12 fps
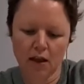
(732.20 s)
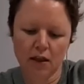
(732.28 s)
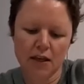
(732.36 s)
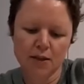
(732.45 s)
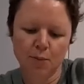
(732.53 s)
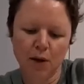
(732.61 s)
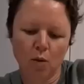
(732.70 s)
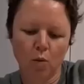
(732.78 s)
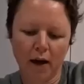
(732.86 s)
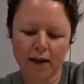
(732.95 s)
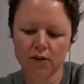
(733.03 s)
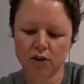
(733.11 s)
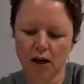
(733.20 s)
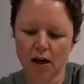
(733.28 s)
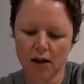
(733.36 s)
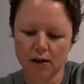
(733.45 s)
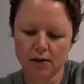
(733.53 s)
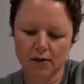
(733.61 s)
These big weck
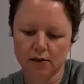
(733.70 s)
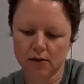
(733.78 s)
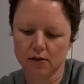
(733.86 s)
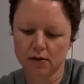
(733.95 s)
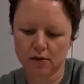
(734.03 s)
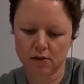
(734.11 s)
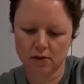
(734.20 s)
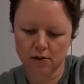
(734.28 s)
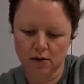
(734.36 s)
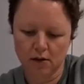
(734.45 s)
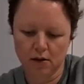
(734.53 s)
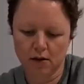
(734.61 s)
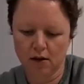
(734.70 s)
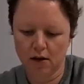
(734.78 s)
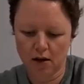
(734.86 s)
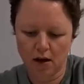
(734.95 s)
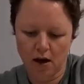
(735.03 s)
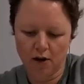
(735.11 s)
jars
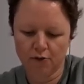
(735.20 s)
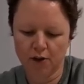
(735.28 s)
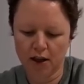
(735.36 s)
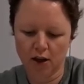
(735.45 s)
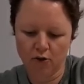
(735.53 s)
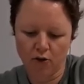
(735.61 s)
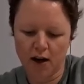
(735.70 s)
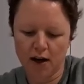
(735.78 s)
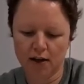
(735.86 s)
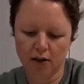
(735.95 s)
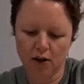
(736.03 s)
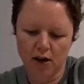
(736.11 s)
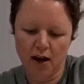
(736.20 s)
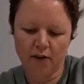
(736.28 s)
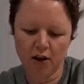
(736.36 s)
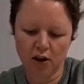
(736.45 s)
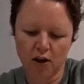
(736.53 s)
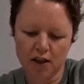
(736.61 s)
are really great. You know,
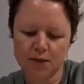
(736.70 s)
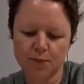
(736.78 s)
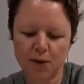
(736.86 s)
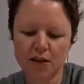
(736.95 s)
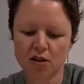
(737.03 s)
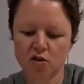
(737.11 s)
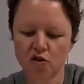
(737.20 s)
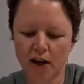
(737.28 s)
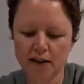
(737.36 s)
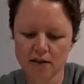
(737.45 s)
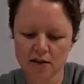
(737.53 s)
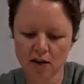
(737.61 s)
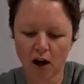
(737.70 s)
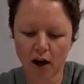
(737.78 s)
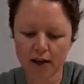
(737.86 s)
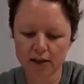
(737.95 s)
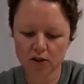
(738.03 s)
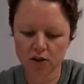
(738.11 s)
having a nice big
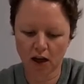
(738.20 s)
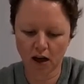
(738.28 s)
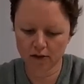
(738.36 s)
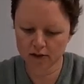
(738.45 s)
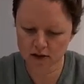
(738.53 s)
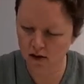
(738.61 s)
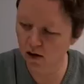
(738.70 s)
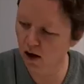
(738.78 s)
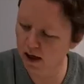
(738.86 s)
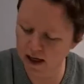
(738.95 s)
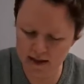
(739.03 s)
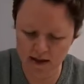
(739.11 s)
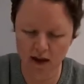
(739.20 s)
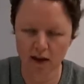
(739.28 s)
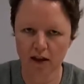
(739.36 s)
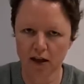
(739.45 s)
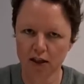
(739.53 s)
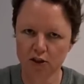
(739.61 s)
straight-sided jar is a lot easier
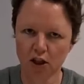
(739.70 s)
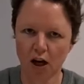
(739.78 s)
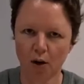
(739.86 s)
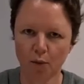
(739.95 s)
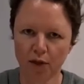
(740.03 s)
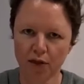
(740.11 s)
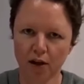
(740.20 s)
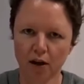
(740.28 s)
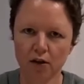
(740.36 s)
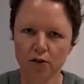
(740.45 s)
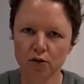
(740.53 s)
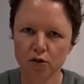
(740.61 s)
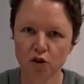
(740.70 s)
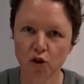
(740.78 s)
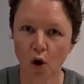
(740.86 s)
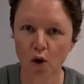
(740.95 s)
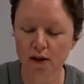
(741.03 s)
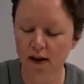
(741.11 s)
than a jar with a
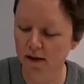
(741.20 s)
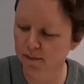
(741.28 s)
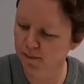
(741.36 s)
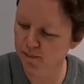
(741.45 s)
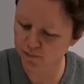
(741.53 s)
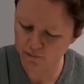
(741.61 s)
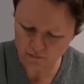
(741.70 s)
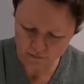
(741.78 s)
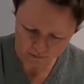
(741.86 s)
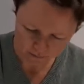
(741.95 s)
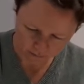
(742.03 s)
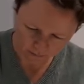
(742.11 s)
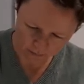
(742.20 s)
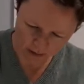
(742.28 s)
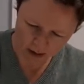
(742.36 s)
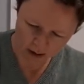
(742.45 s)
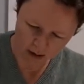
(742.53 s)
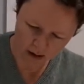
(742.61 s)
shoulder. A
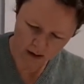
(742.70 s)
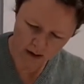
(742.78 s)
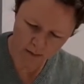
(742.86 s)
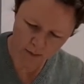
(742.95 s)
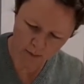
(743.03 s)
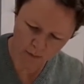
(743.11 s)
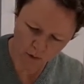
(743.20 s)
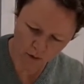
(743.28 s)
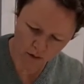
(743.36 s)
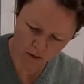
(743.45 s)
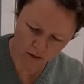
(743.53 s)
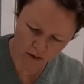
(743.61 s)
little bit more.